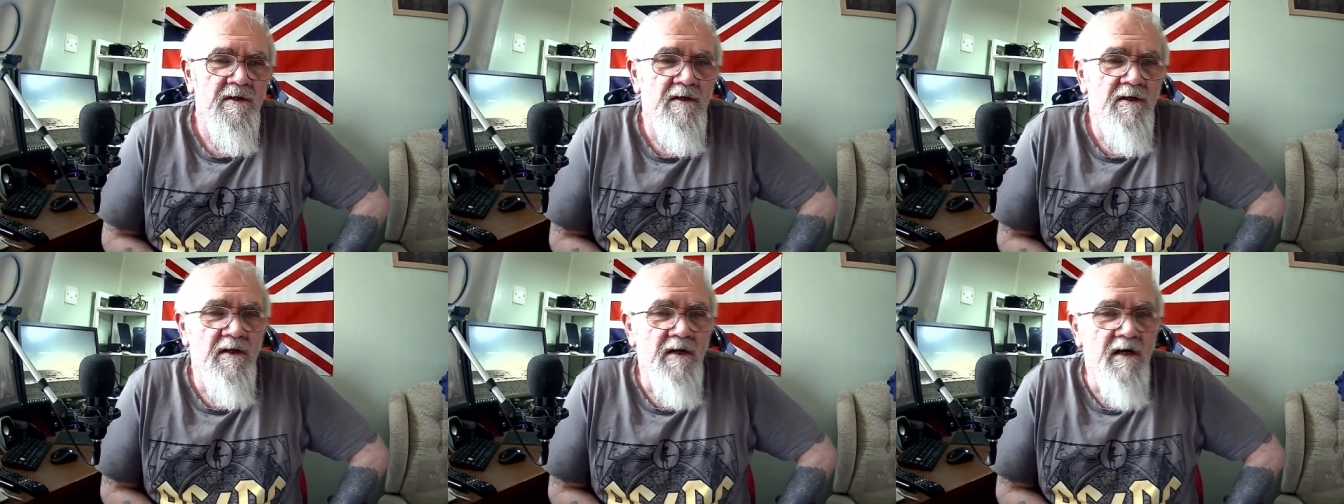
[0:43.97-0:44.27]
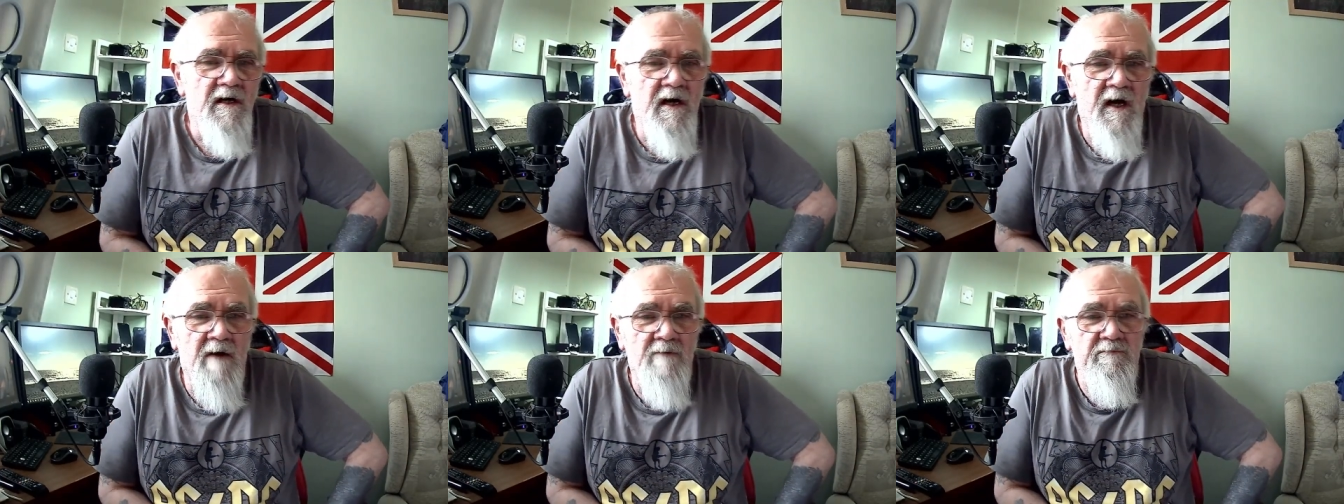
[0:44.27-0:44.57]

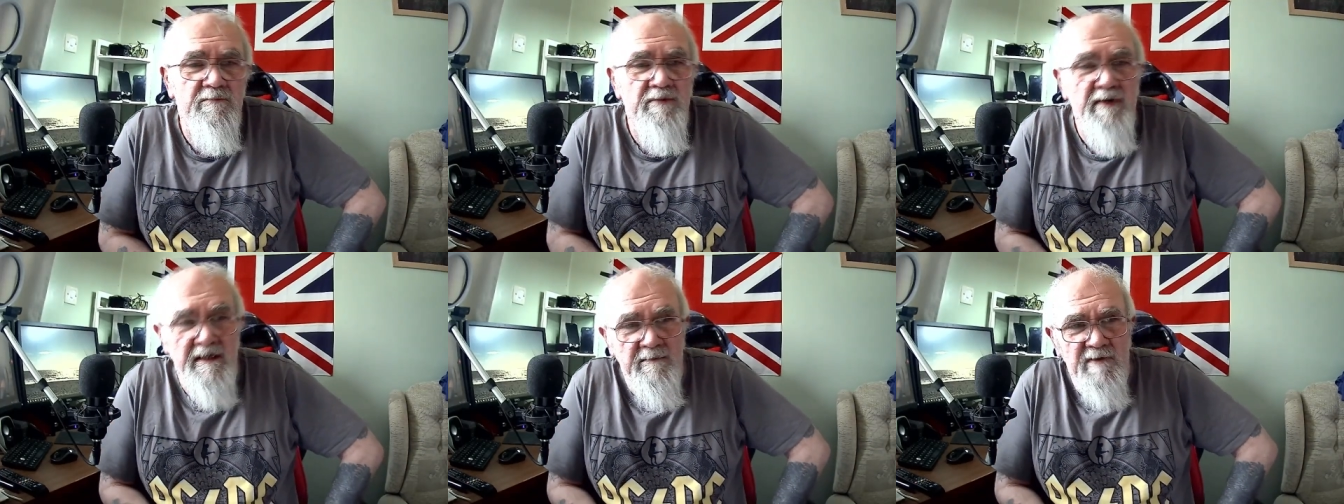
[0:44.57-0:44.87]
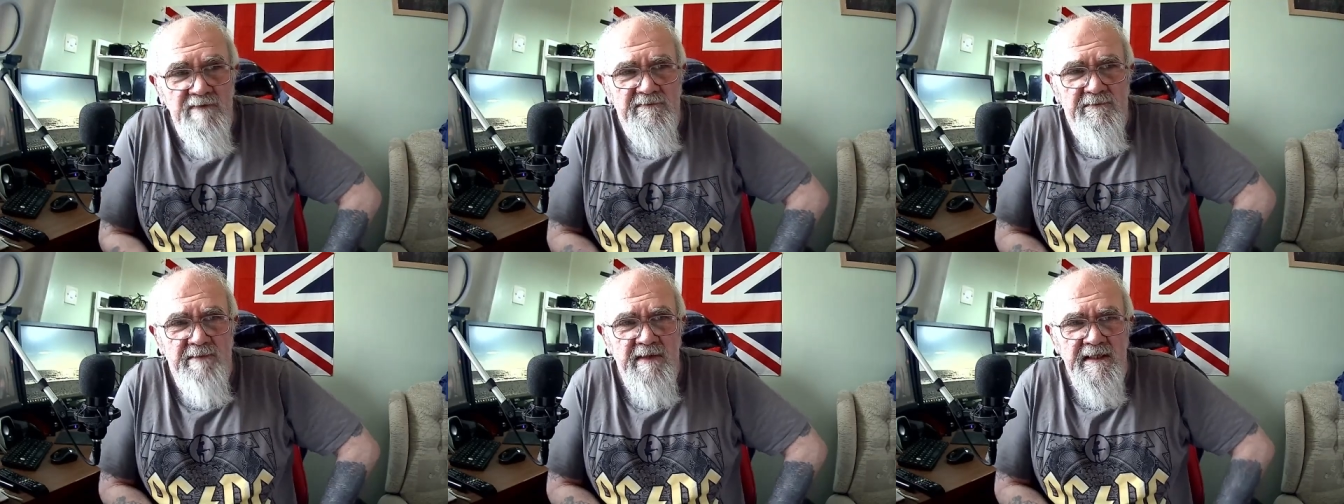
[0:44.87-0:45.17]
Um,
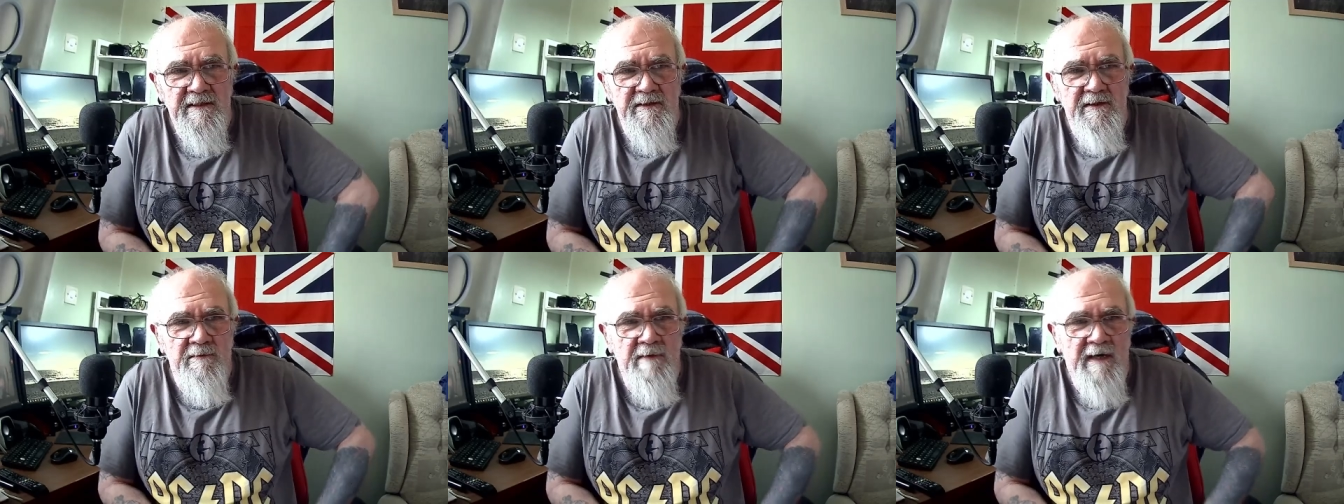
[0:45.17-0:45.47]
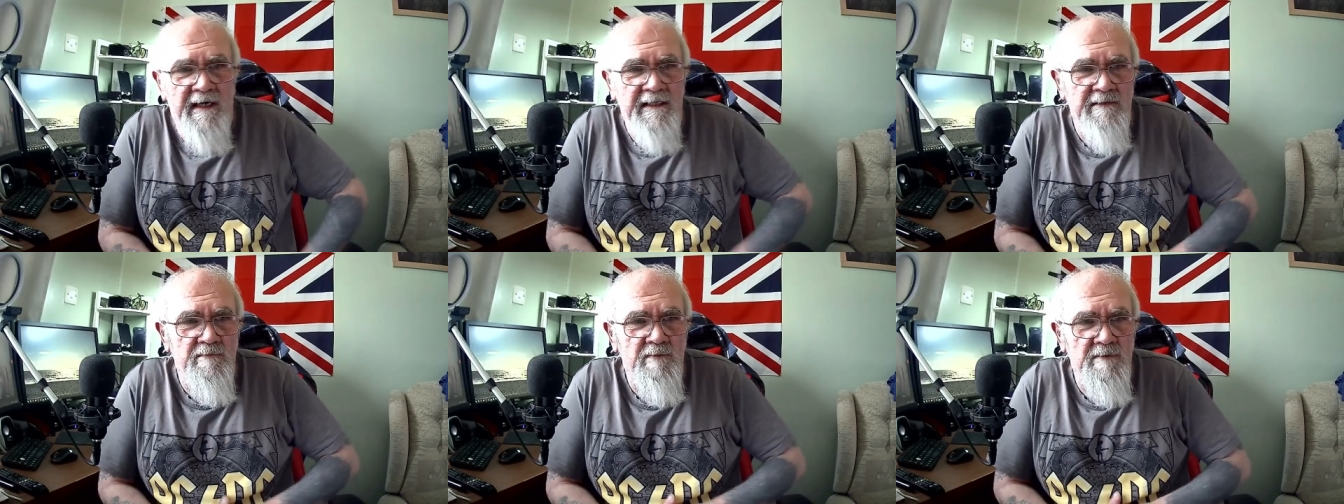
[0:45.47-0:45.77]
Plymouth being the
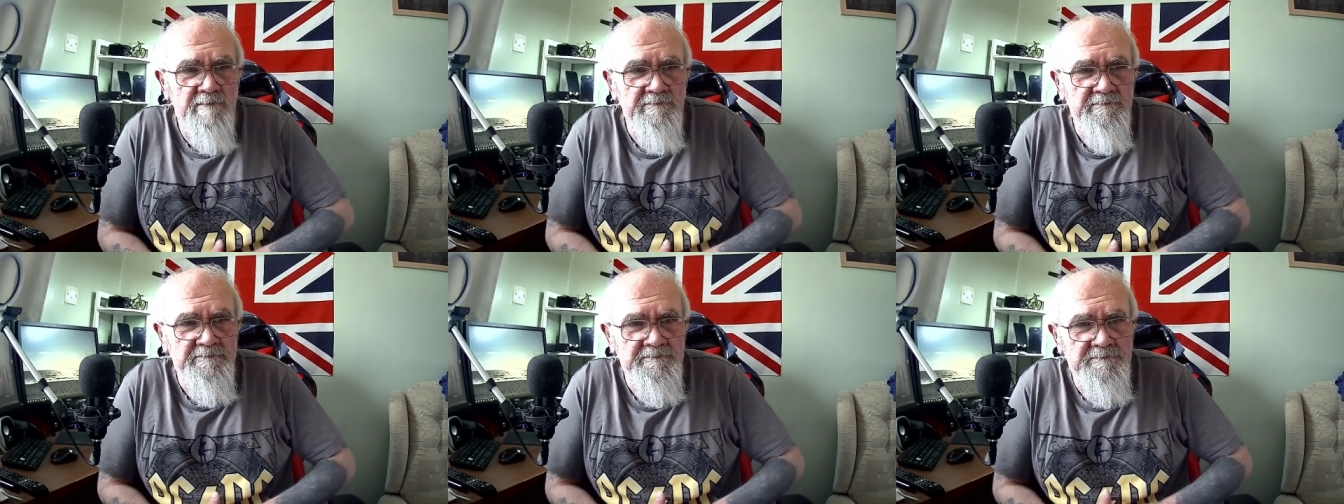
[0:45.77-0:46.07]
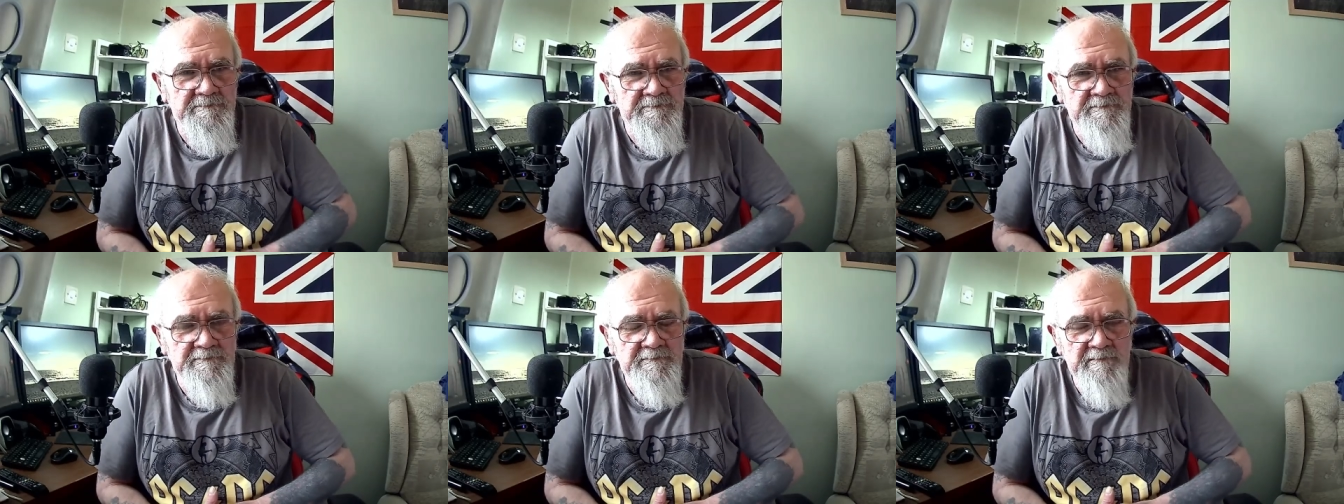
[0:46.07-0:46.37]
main one.
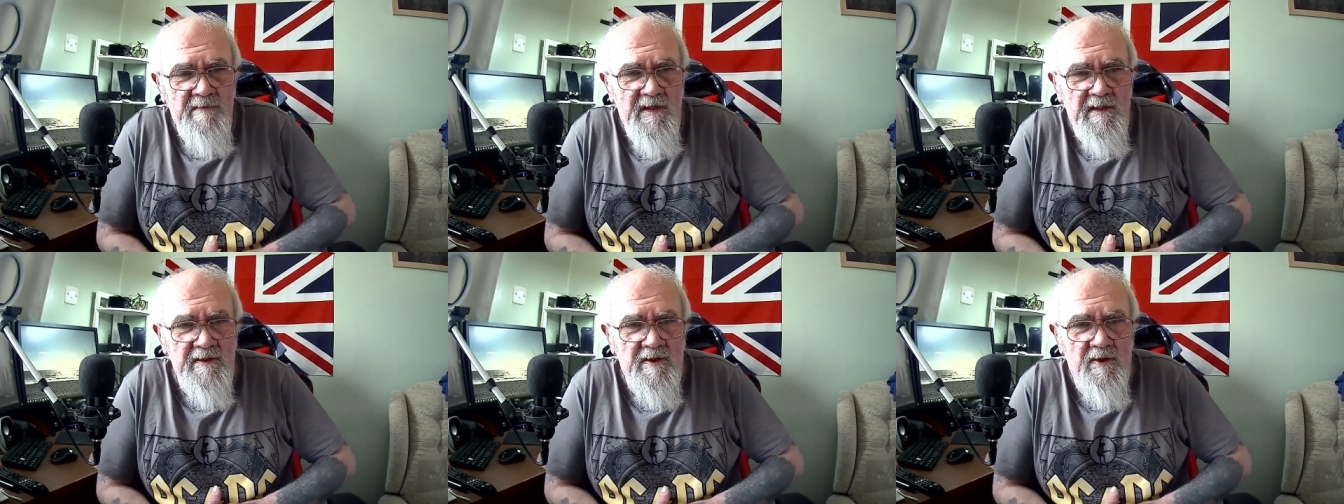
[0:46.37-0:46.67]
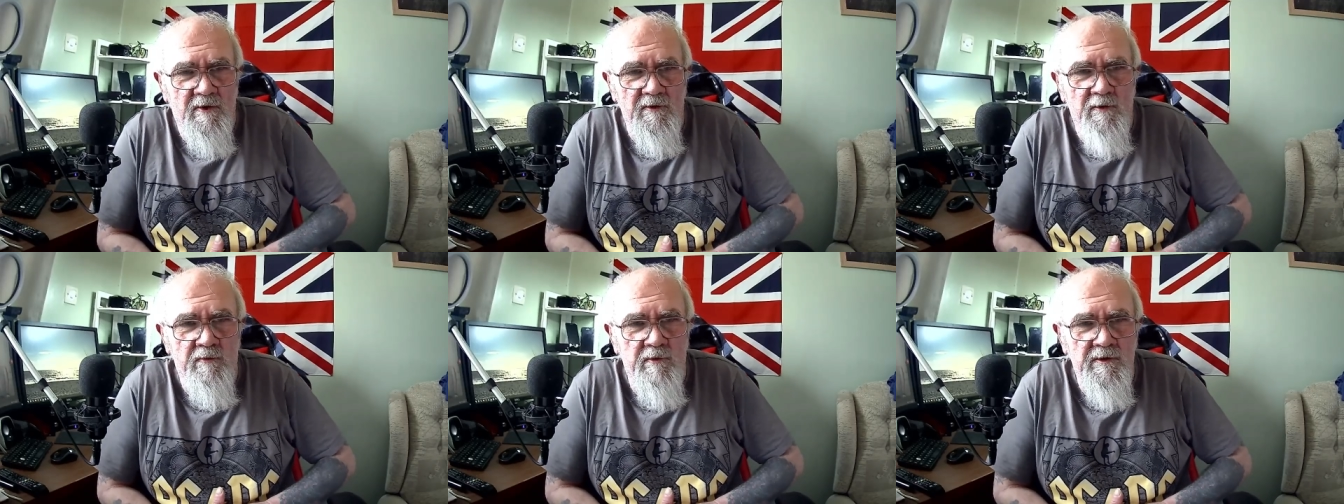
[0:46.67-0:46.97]
That
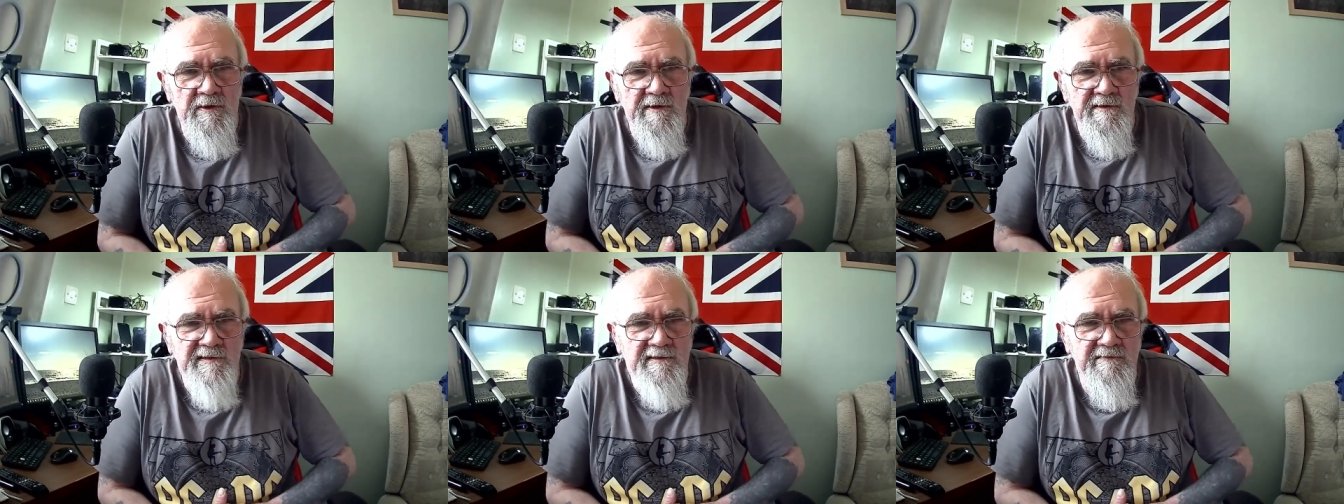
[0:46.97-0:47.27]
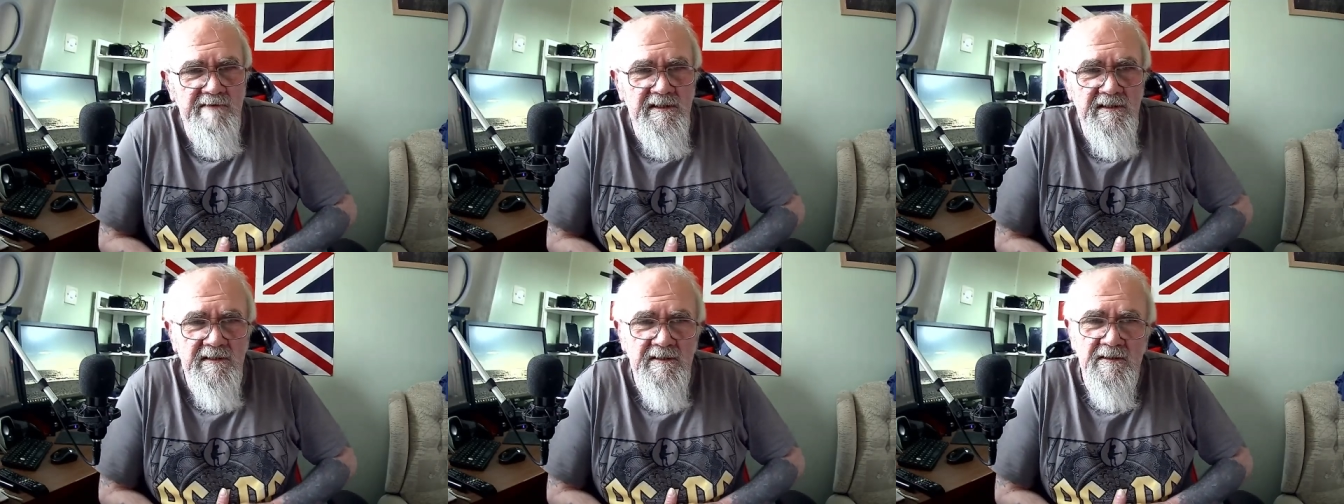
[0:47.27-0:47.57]
got the worst
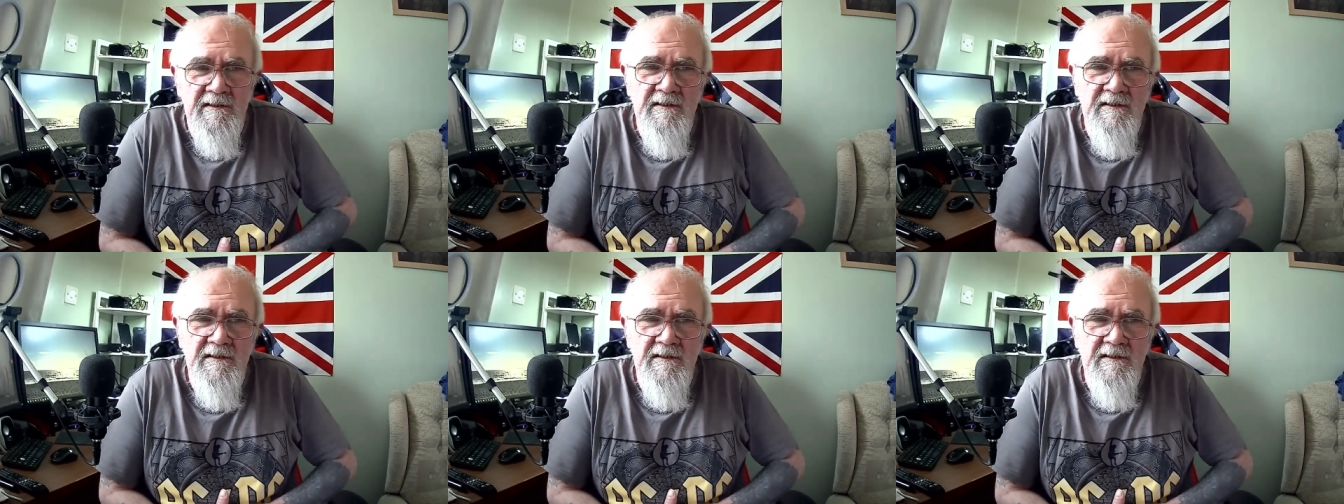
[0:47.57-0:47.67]
of it.